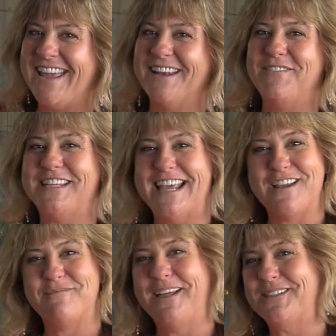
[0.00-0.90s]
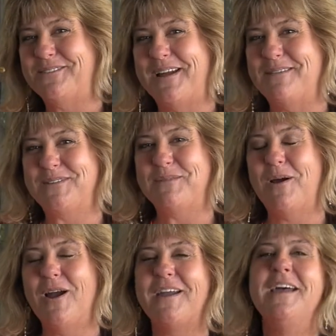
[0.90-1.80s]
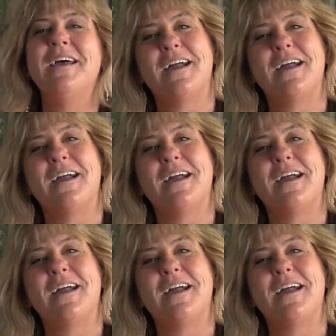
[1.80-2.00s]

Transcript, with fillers: going to be taking place at Ramsey Park.